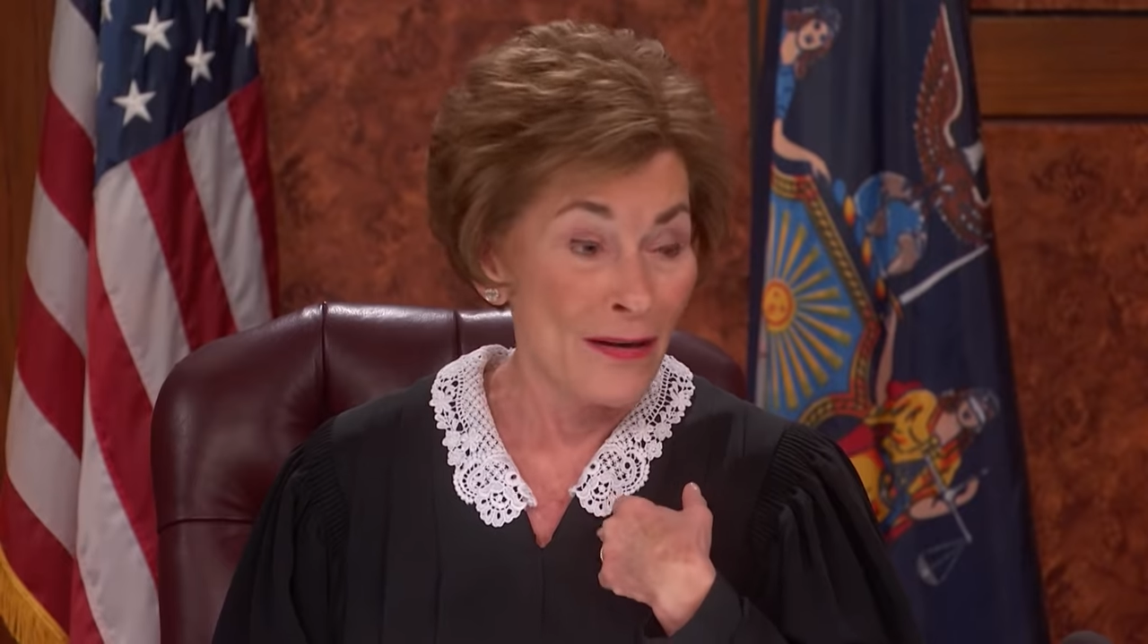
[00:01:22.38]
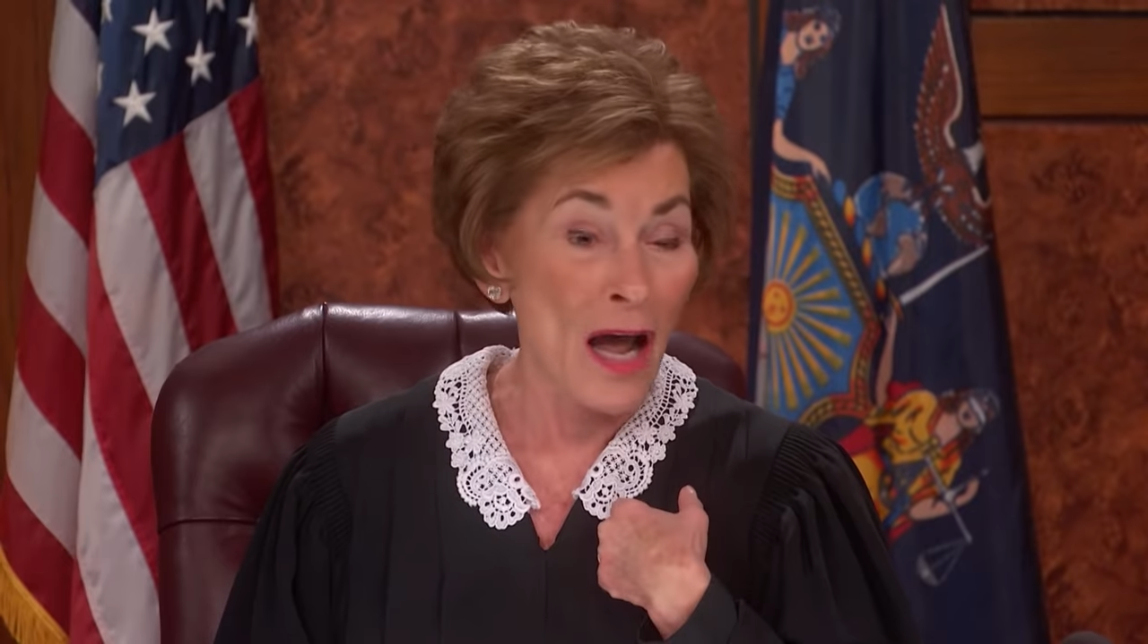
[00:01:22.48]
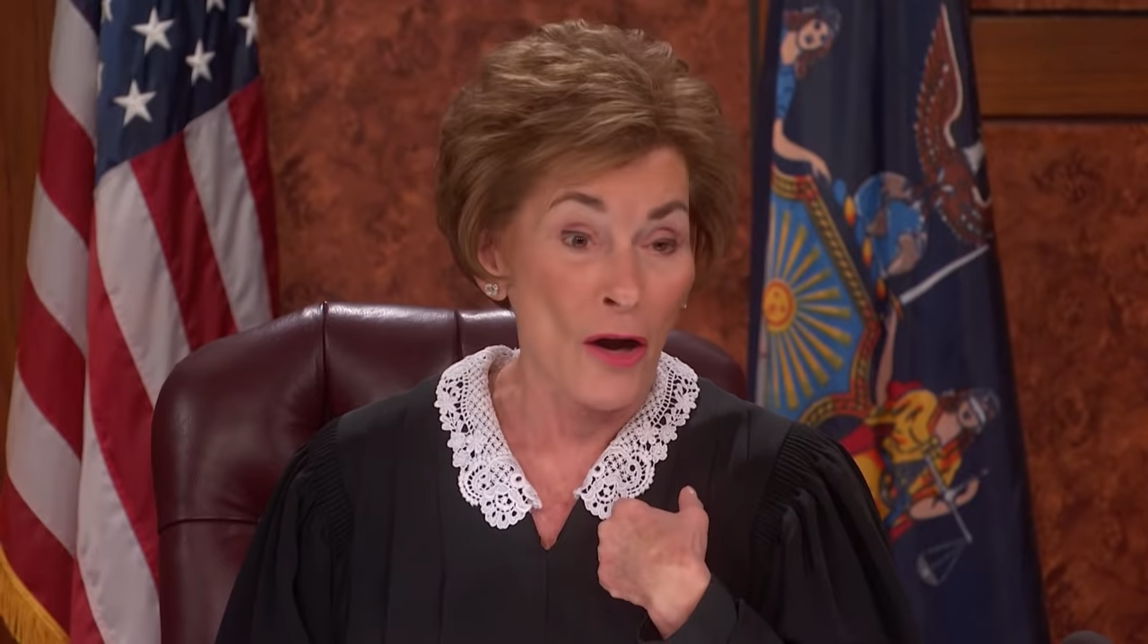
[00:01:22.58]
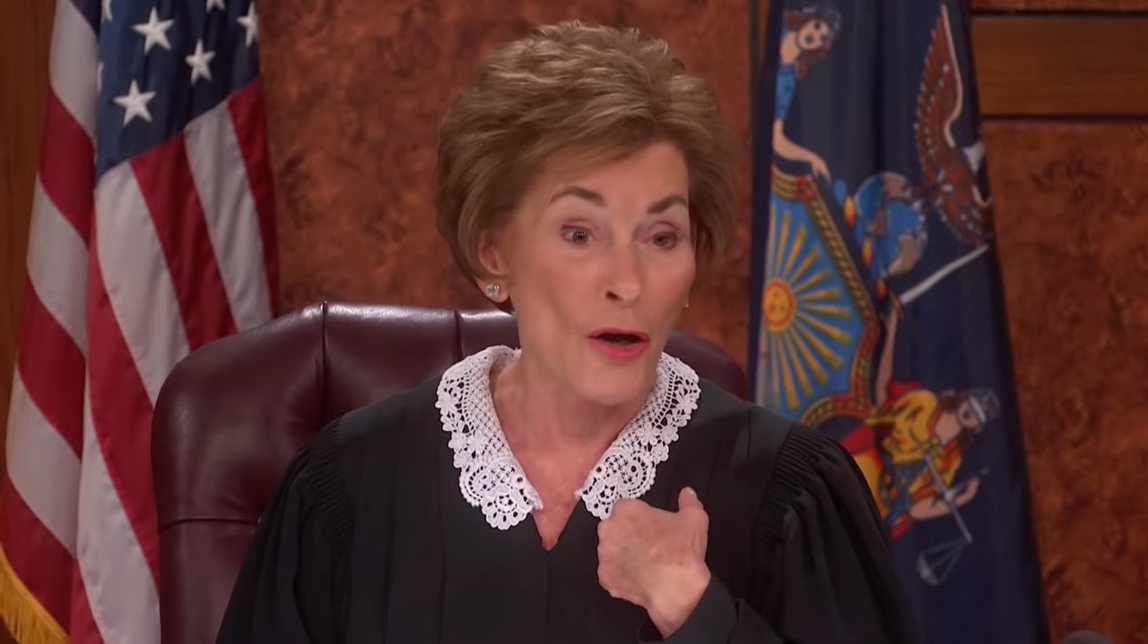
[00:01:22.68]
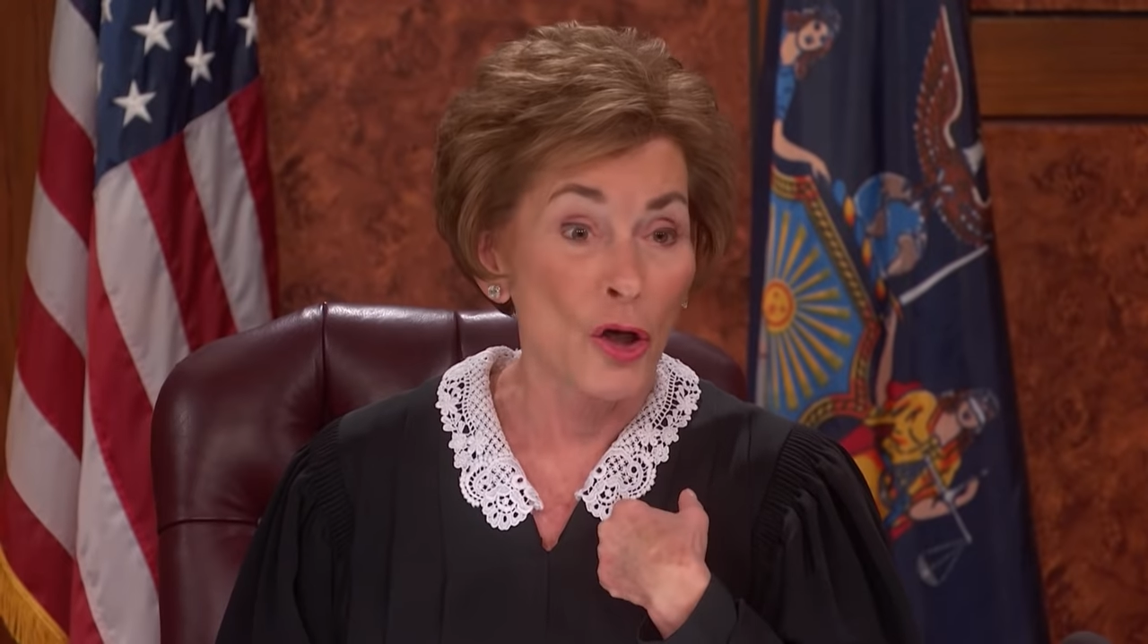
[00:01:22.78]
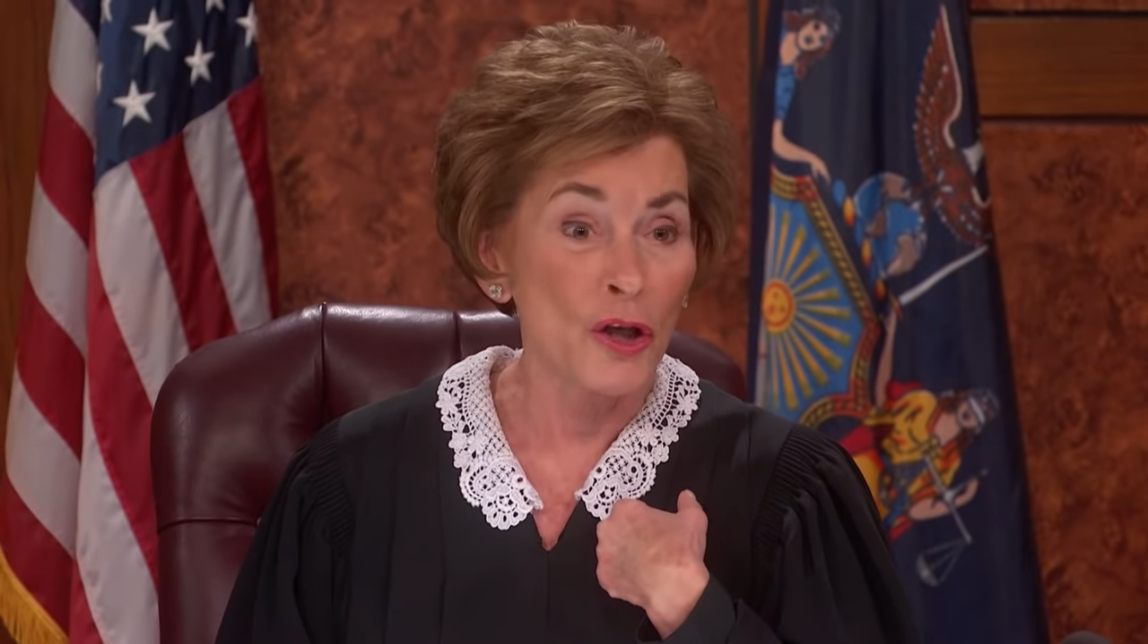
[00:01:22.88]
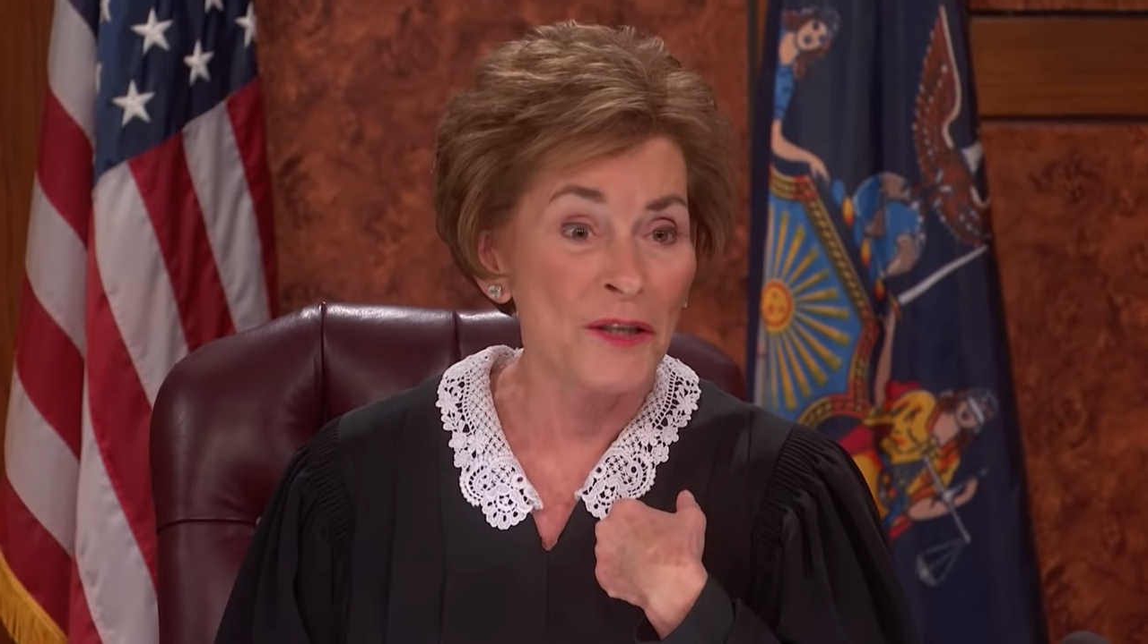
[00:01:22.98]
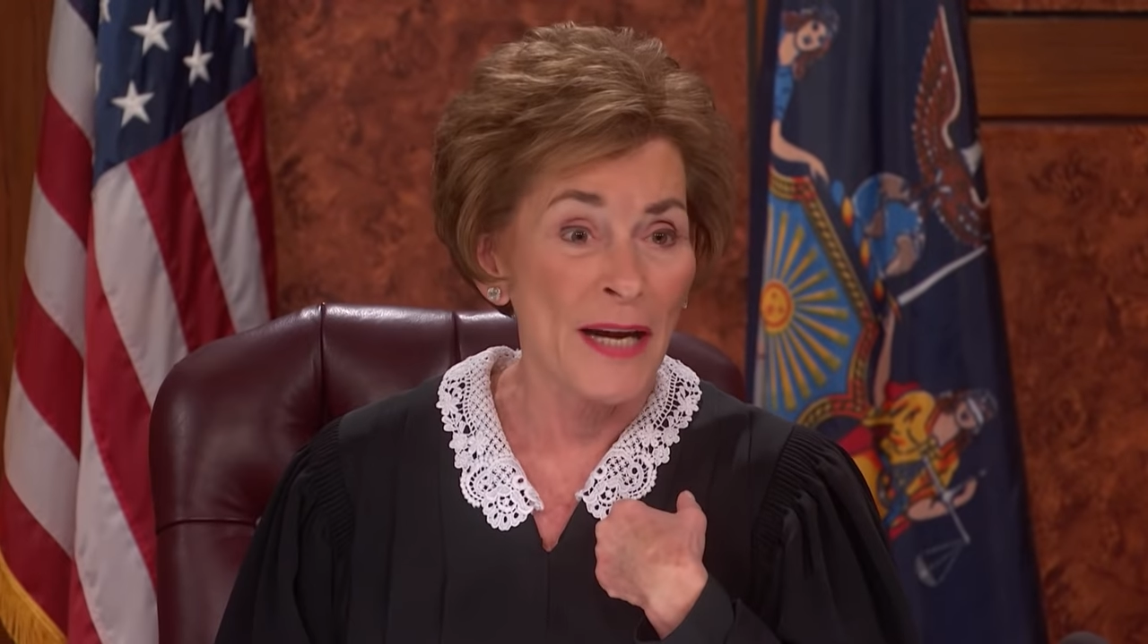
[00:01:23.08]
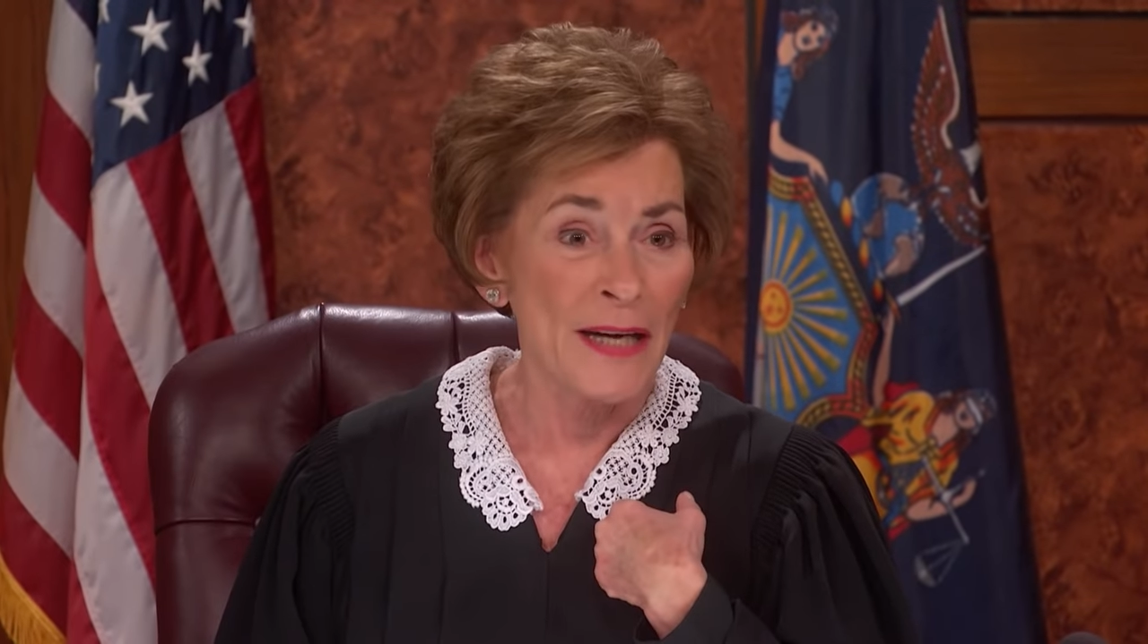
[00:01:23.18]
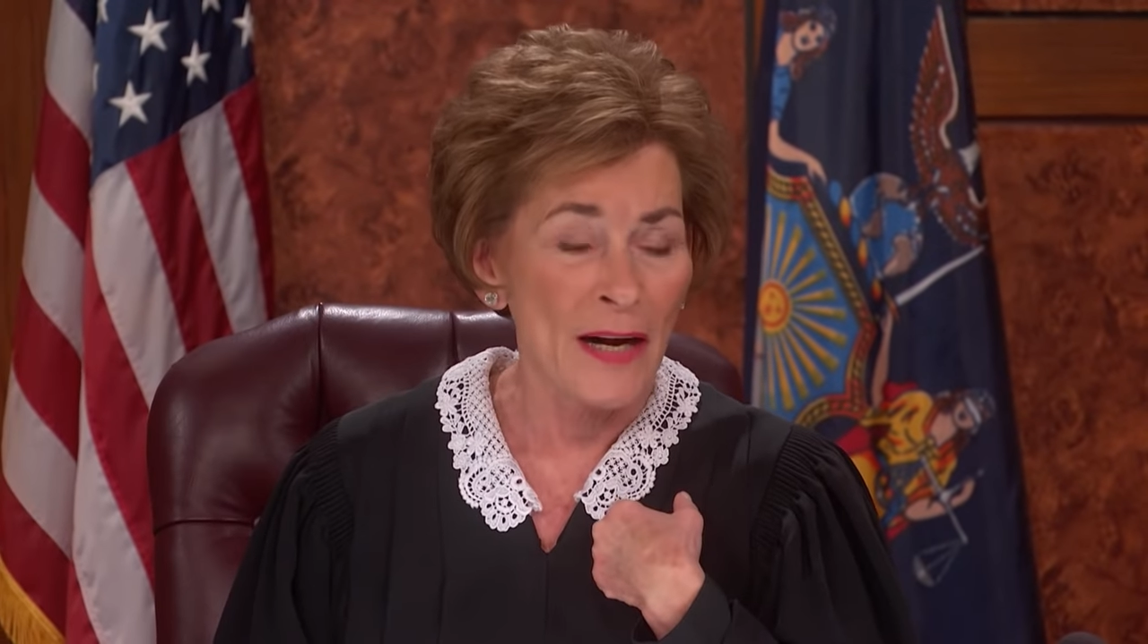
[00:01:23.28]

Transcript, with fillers: not on a good day,